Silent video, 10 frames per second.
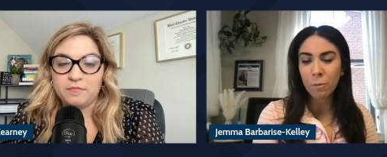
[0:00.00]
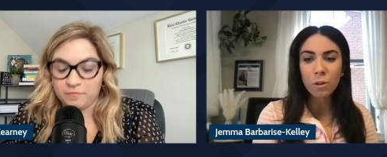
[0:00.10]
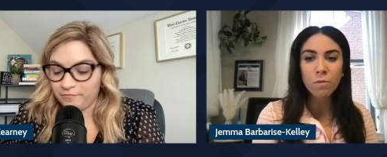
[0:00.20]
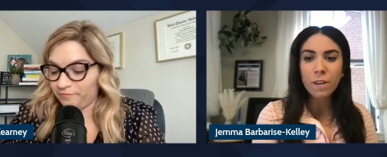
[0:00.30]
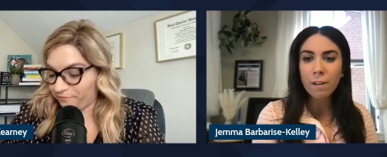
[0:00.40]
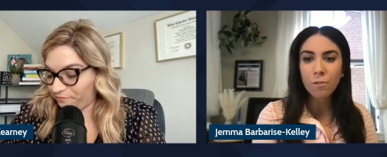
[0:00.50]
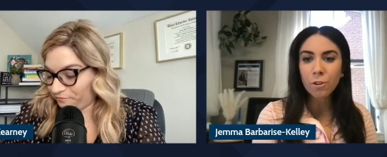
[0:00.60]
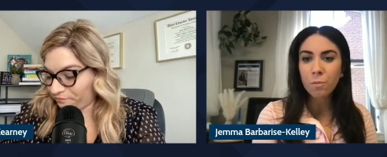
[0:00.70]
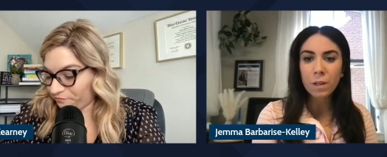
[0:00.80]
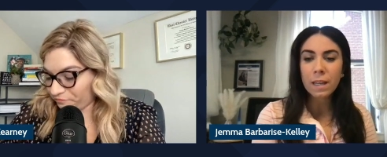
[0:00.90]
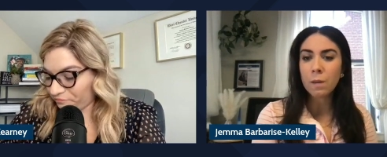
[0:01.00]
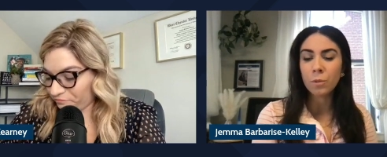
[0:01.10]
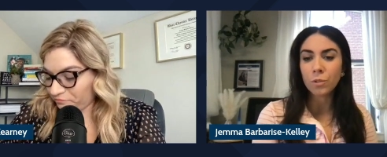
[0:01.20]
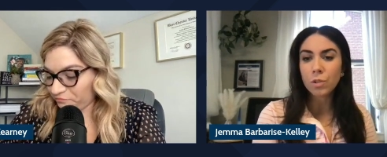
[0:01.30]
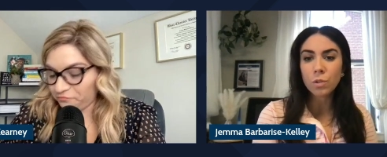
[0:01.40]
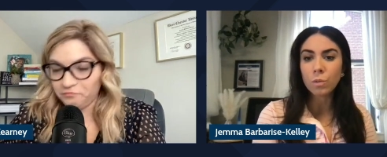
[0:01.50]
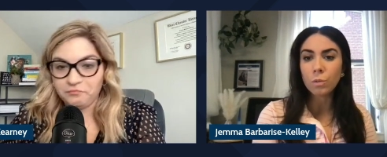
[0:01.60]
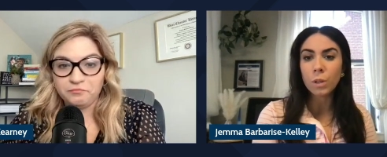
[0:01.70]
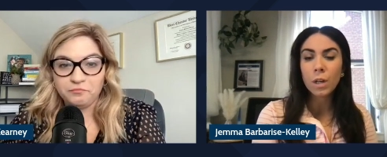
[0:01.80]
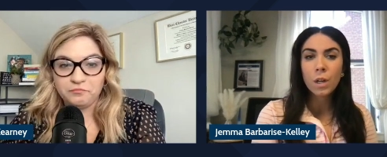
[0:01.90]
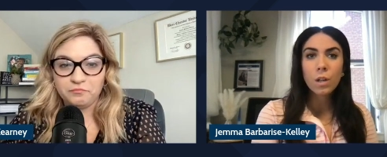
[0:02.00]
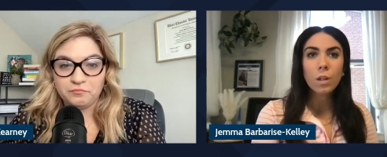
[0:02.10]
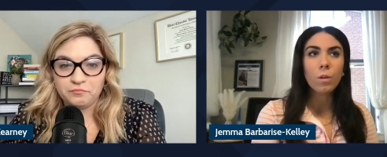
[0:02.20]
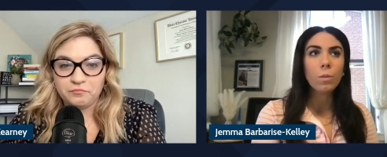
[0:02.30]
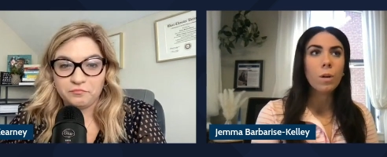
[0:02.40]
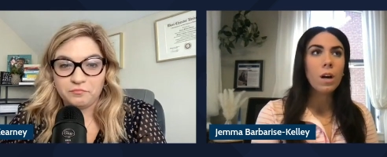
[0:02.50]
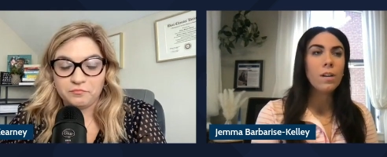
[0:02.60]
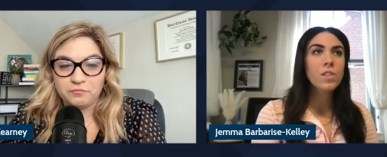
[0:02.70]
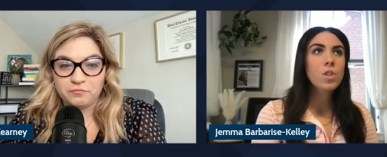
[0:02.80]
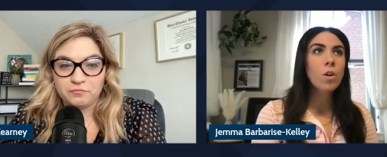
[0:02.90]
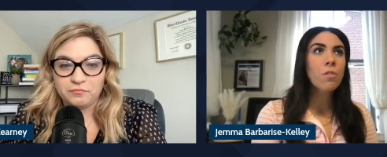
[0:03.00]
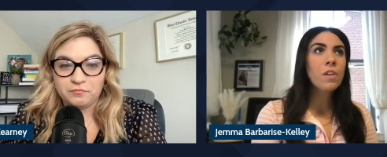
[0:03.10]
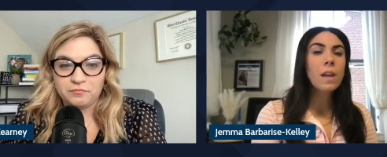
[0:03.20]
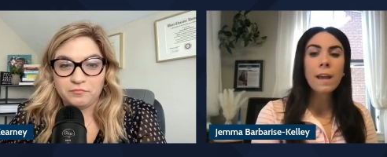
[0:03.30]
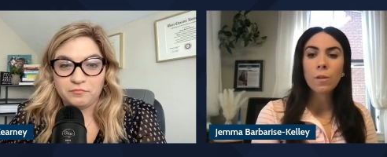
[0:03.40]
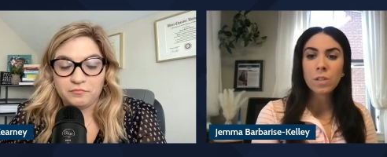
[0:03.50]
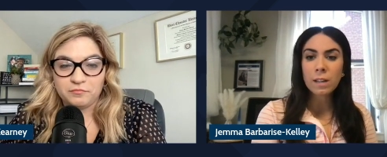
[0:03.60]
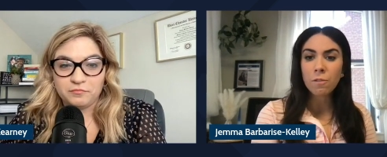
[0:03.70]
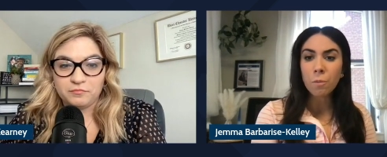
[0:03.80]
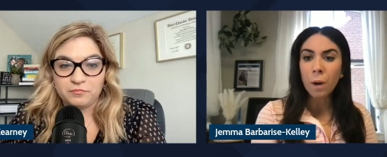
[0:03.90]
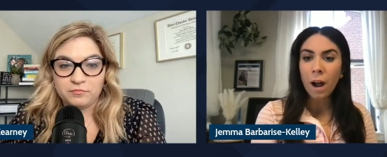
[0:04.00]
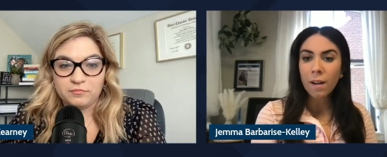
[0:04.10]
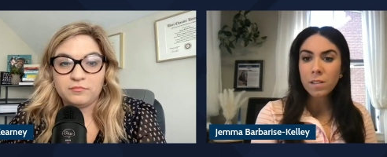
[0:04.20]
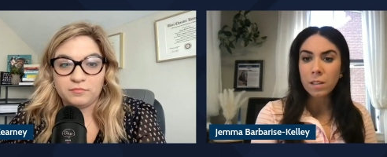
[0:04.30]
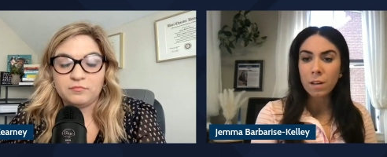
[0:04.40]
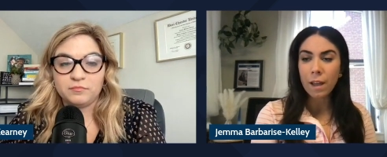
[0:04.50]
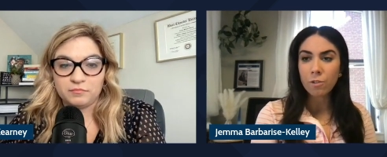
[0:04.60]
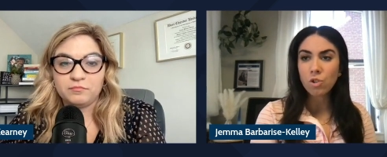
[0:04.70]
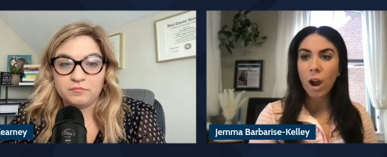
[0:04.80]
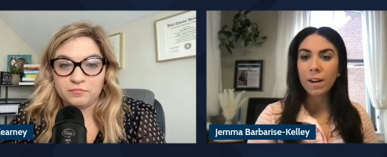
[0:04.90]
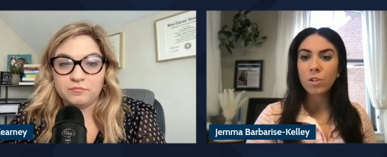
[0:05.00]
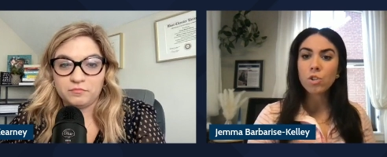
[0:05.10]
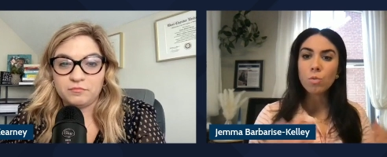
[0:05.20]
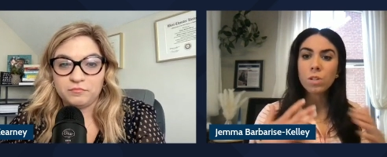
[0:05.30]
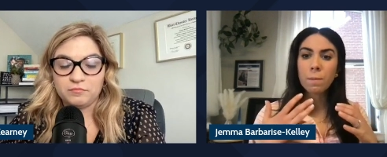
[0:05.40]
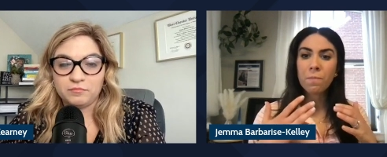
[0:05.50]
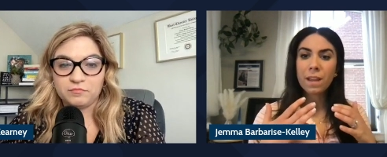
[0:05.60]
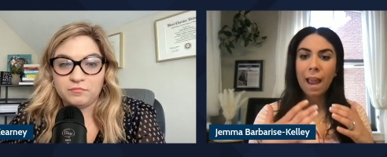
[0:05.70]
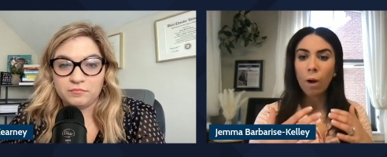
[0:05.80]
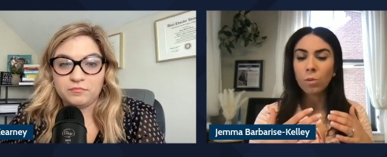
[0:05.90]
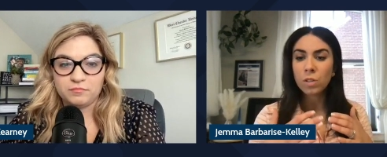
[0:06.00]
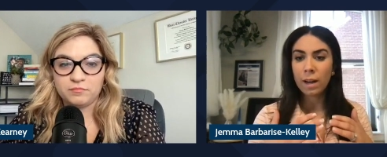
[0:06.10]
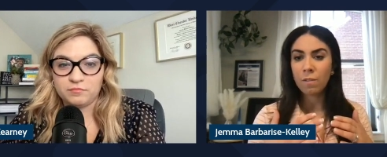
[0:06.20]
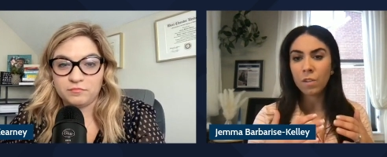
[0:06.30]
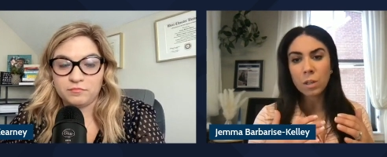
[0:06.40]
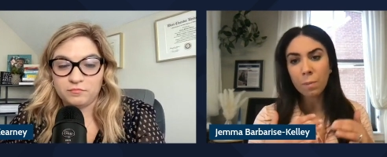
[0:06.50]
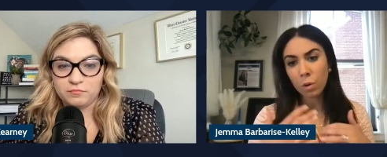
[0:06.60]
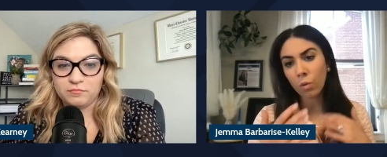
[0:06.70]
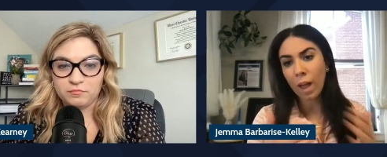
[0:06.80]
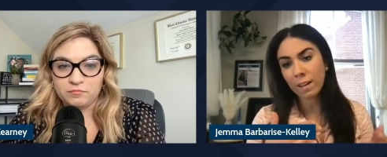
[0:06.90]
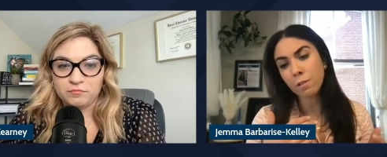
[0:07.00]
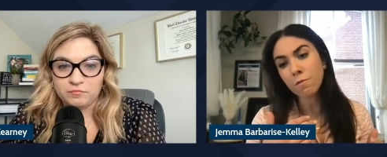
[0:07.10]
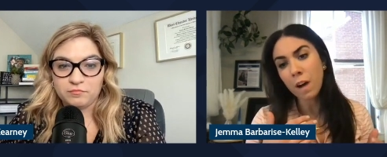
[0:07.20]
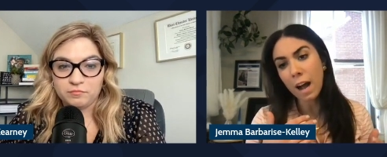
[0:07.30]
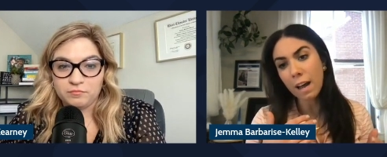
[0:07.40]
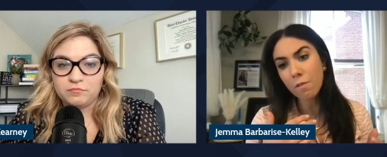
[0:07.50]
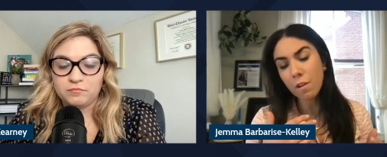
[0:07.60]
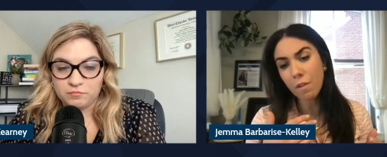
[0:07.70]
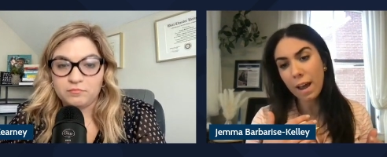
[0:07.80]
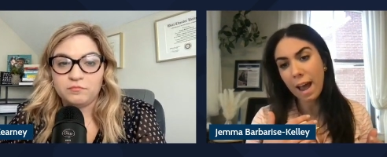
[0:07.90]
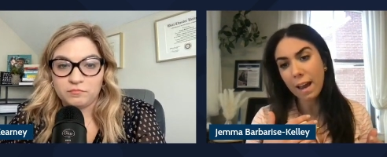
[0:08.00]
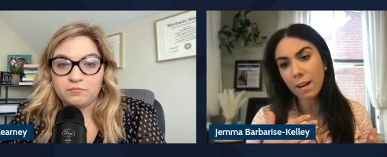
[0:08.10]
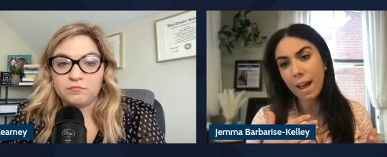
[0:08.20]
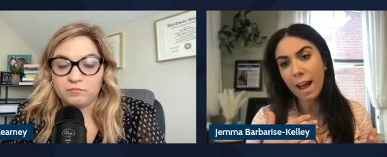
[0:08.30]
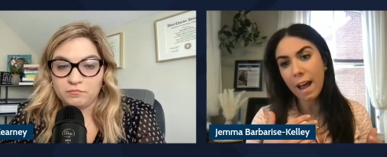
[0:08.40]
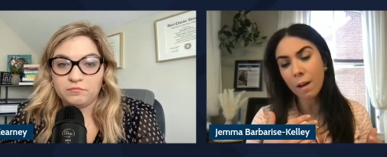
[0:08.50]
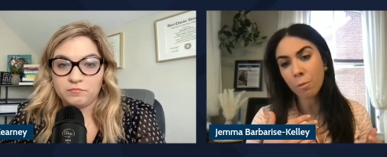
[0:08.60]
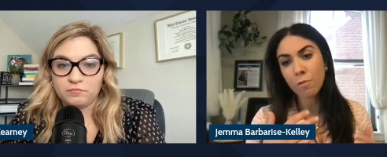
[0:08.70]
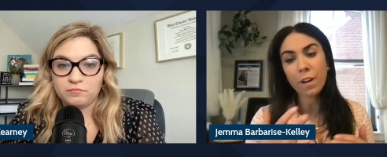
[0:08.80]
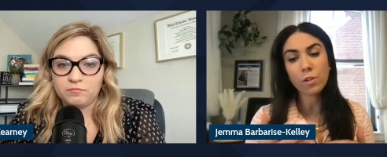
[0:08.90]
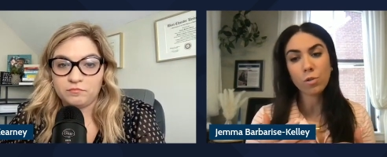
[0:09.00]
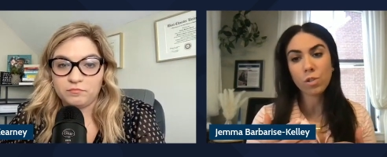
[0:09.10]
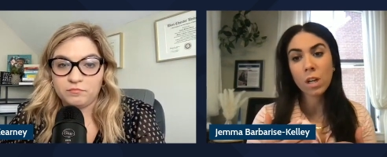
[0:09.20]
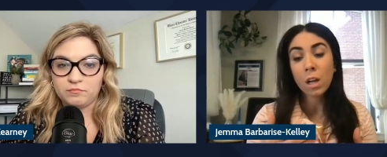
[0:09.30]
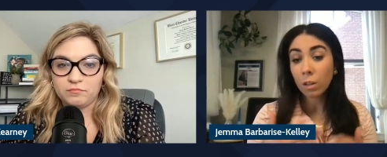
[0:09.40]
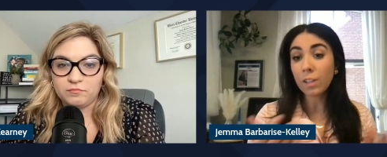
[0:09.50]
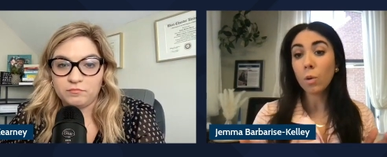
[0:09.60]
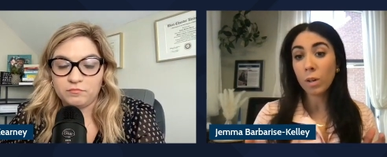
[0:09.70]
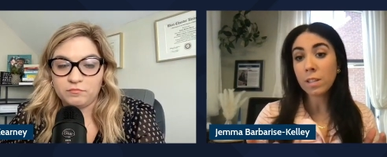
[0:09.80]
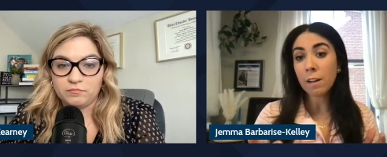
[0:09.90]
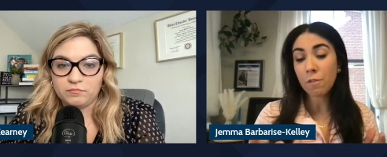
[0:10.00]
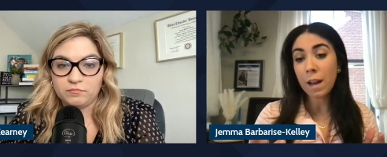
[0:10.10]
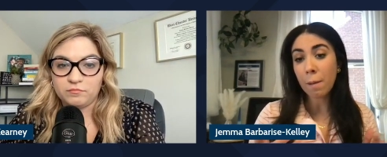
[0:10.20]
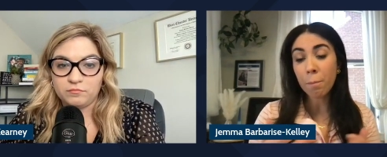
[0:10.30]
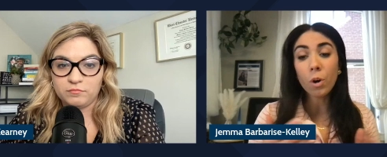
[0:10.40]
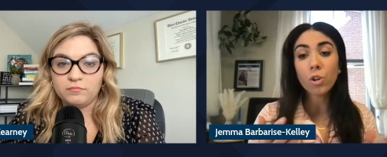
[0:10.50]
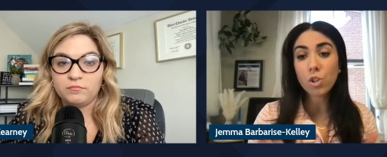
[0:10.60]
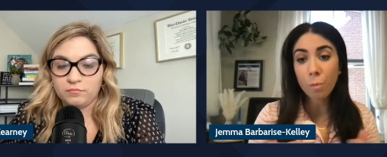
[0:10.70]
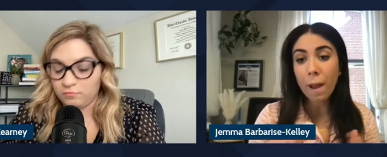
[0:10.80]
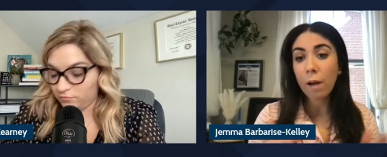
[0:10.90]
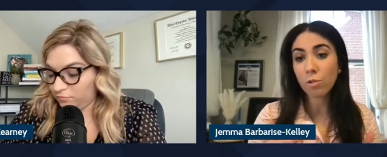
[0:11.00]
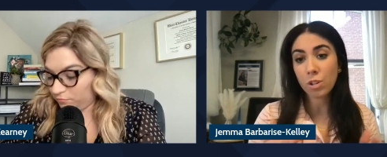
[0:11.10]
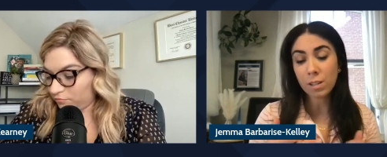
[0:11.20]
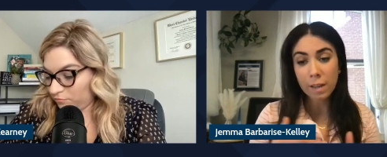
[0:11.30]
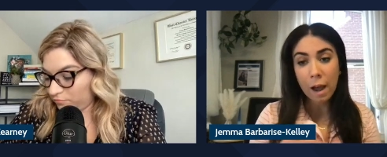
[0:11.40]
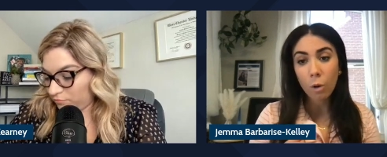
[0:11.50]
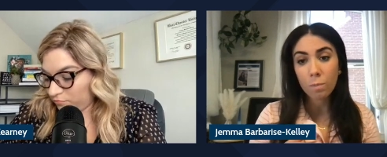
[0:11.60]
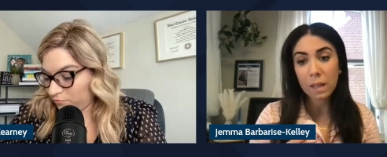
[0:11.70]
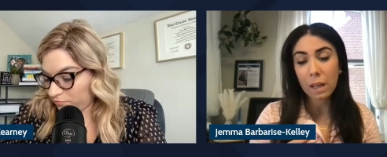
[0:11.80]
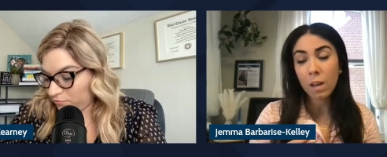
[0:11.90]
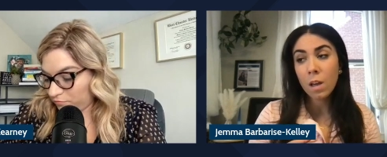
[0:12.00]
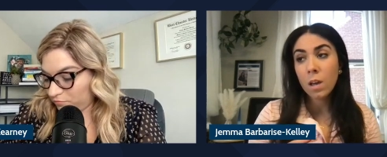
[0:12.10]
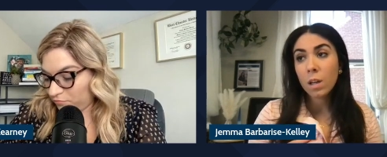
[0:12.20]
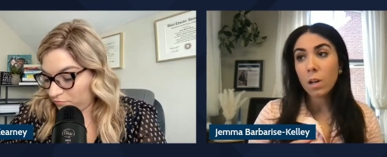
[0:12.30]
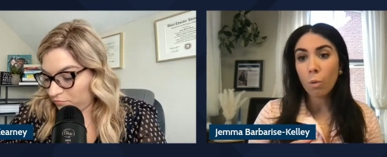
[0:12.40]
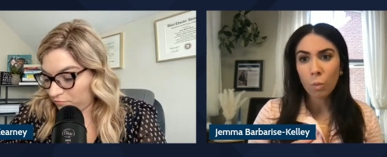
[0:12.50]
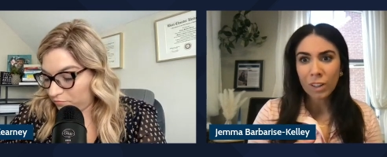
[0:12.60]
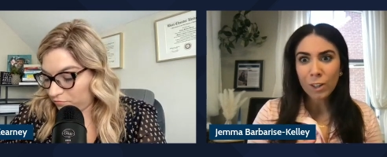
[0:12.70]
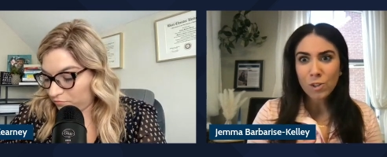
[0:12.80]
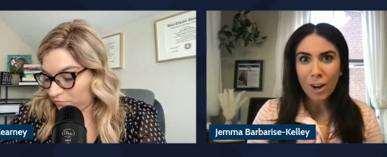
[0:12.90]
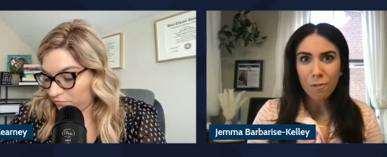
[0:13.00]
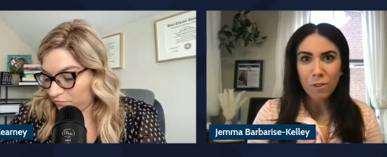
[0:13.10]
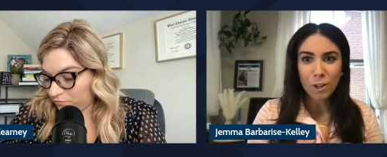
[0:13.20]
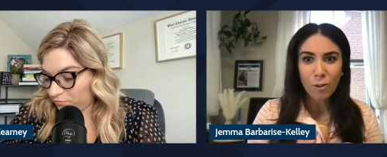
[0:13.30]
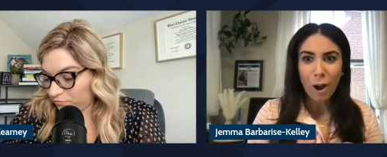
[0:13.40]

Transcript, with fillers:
Speaker 1: would have never been able to, you know, start thinking outside of the box and try to do something outside of the typical 9-to-5 if I hadn't had professors like the ones at F&M push the boundaries and help me, you know, really try to figure